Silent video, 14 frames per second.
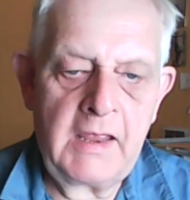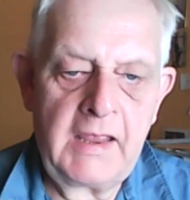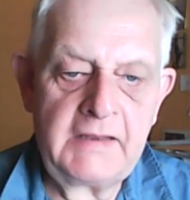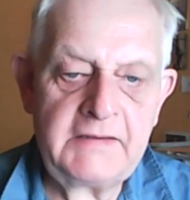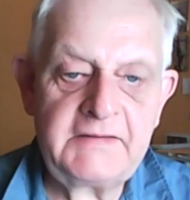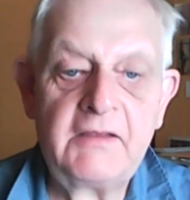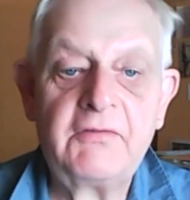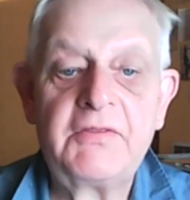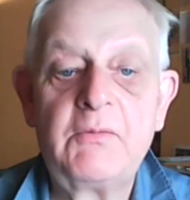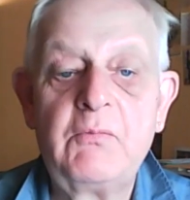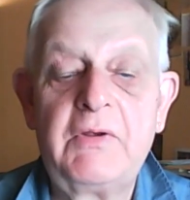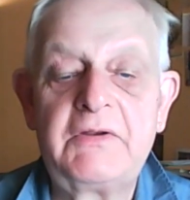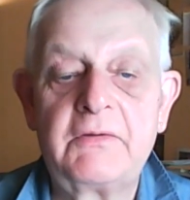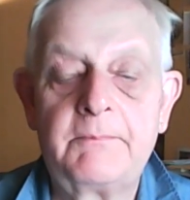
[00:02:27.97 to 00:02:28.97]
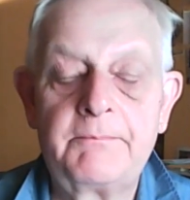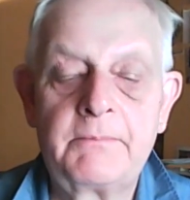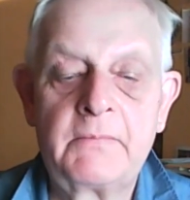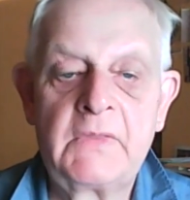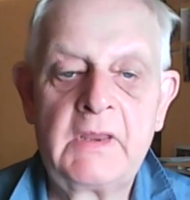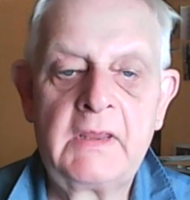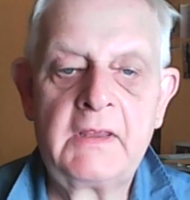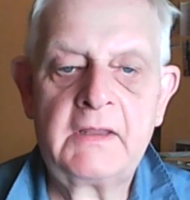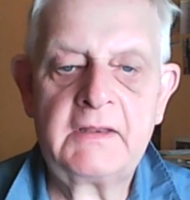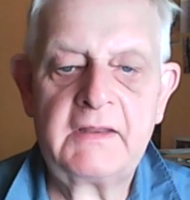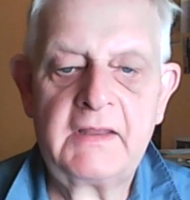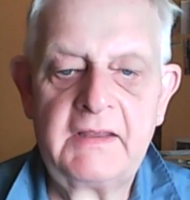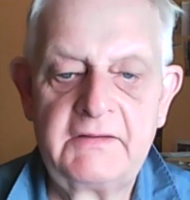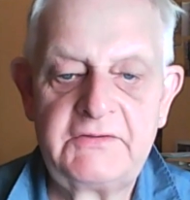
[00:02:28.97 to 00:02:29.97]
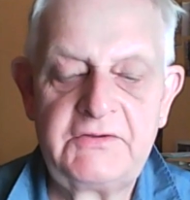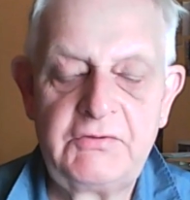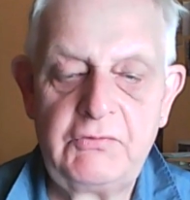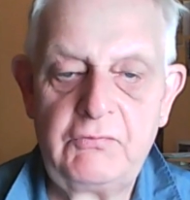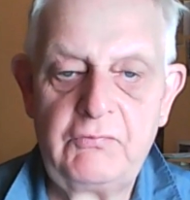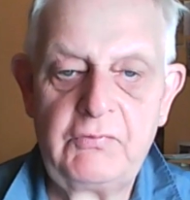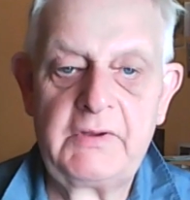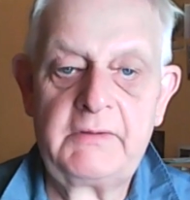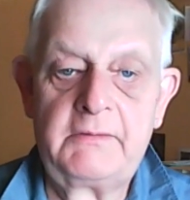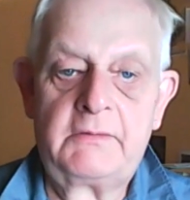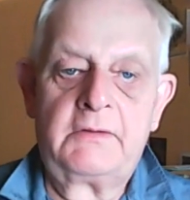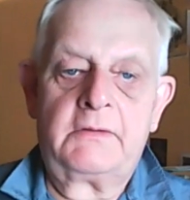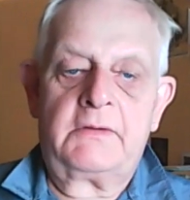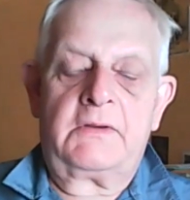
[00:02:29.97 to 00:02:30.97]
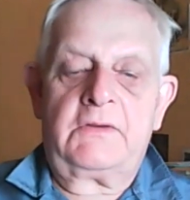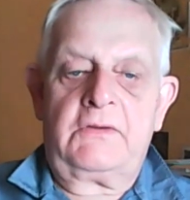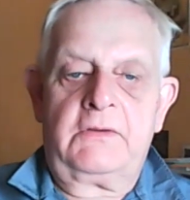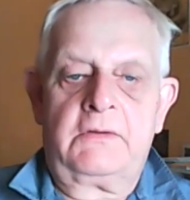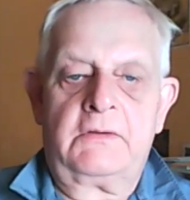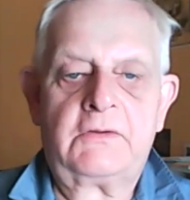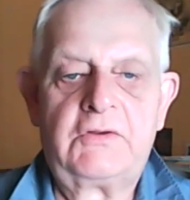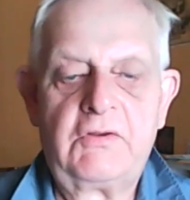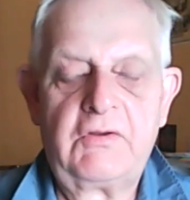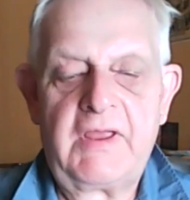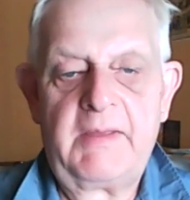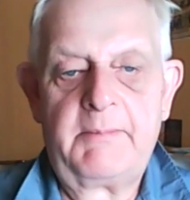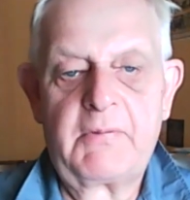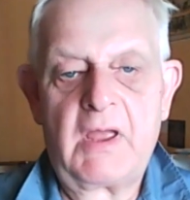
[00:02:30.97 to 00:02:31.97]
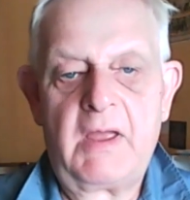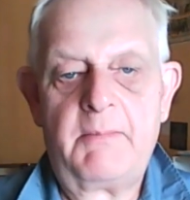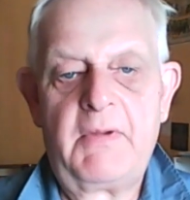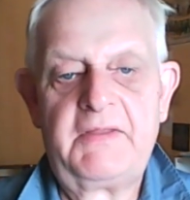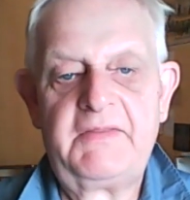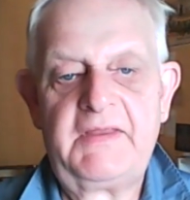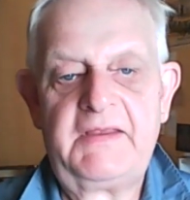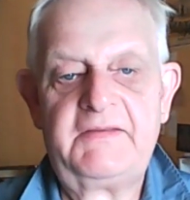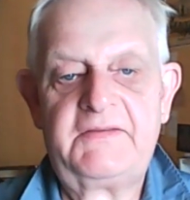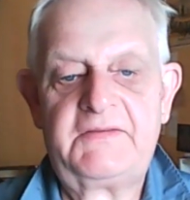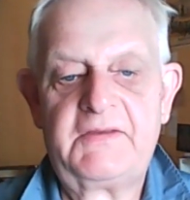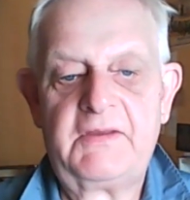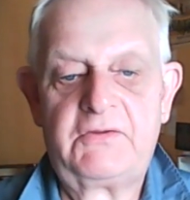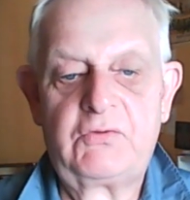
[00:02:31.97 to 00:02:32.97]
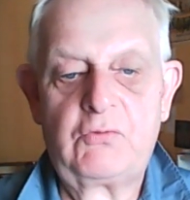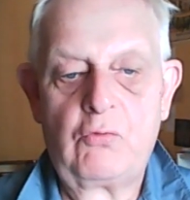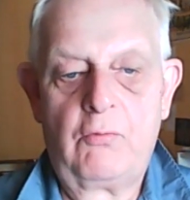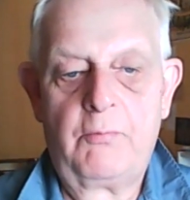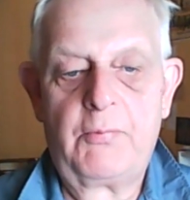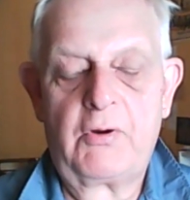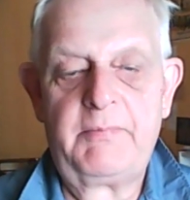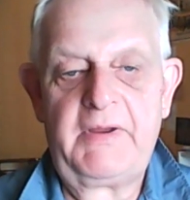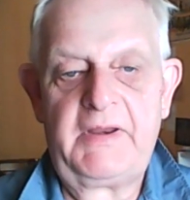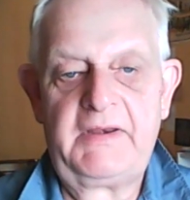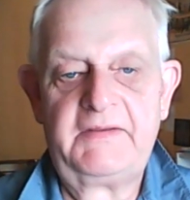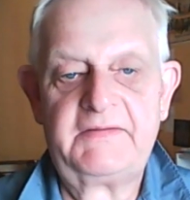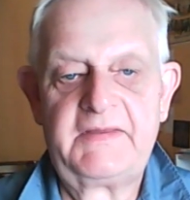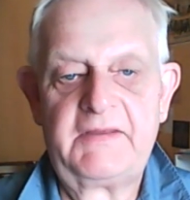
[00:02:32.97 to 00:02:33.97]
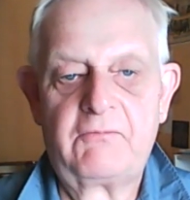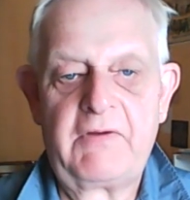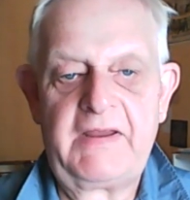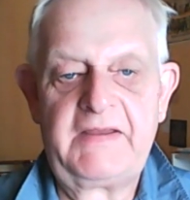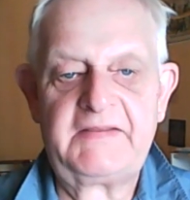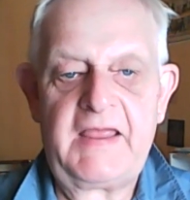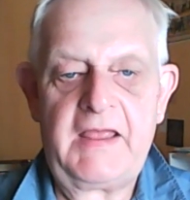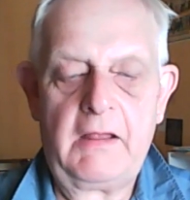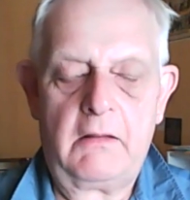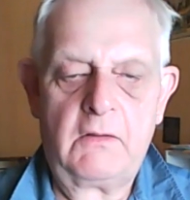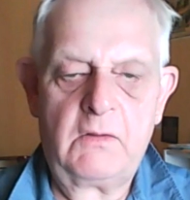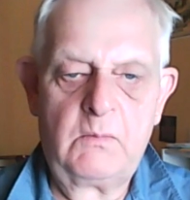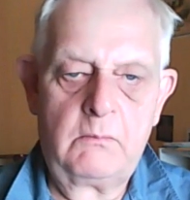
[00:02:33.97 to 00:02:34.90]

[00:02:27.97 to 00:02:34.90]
and tell them whether to come on these school board meetings and raise hell